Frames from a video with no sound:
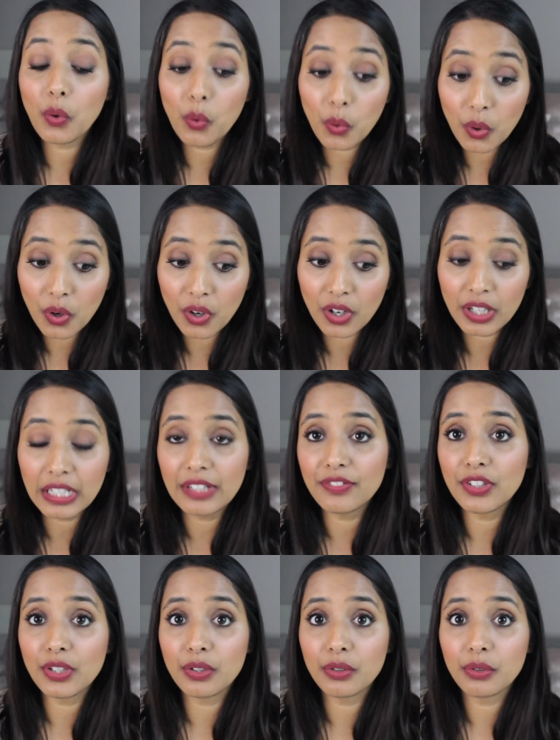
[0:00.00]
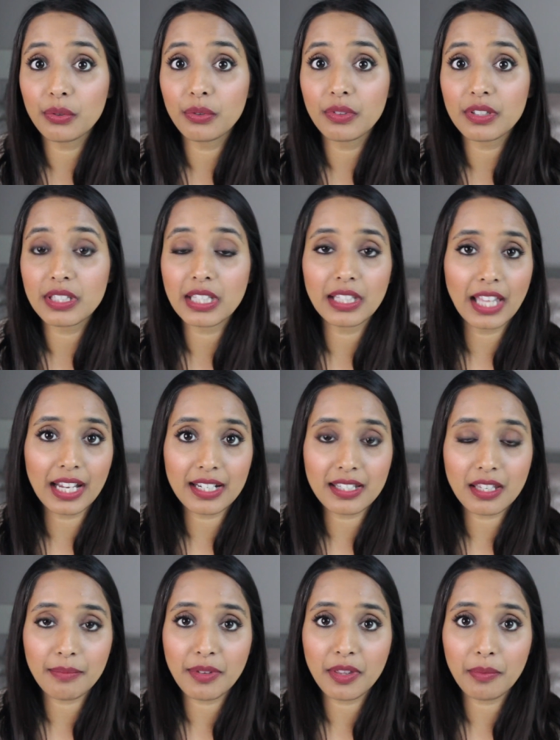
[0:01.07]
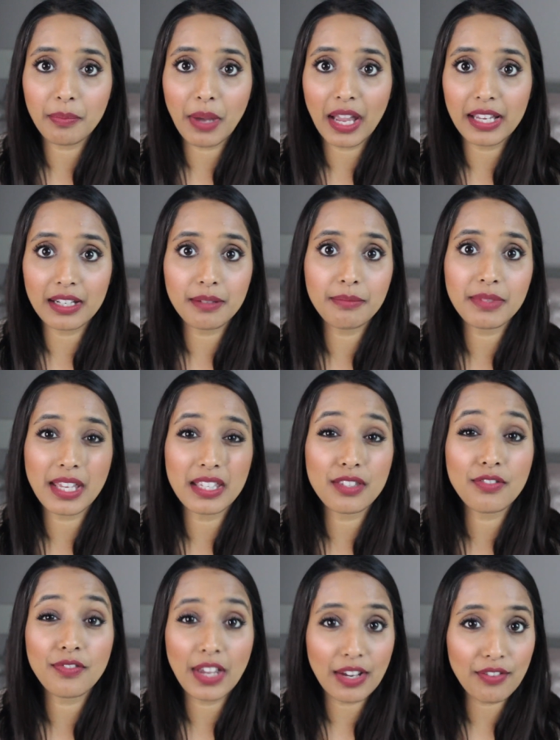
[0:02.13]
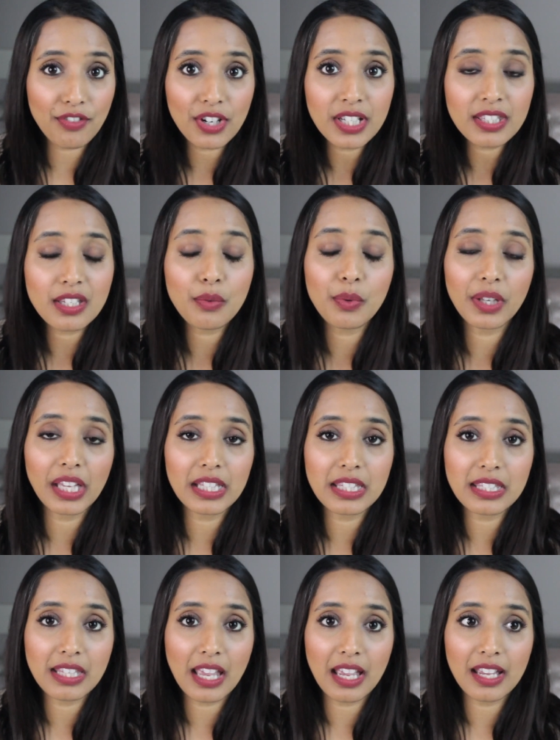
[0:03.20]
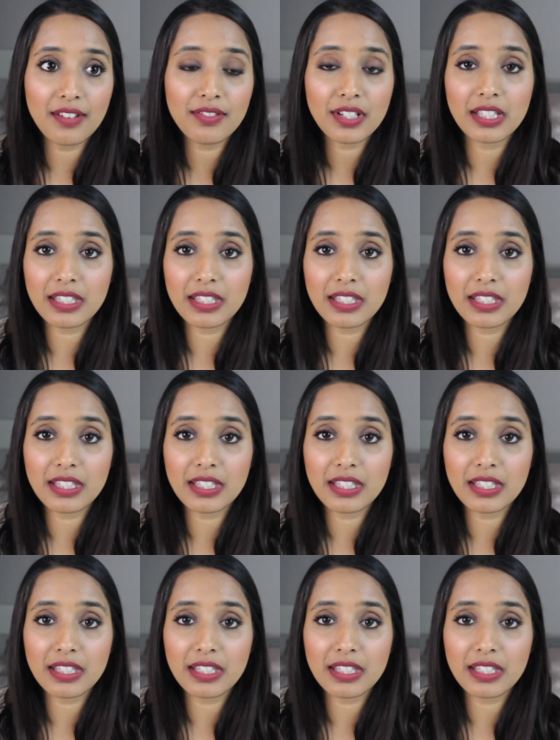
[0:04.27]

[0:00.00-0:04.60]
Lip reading: Or if you select some of the items as favorites, it will get saved.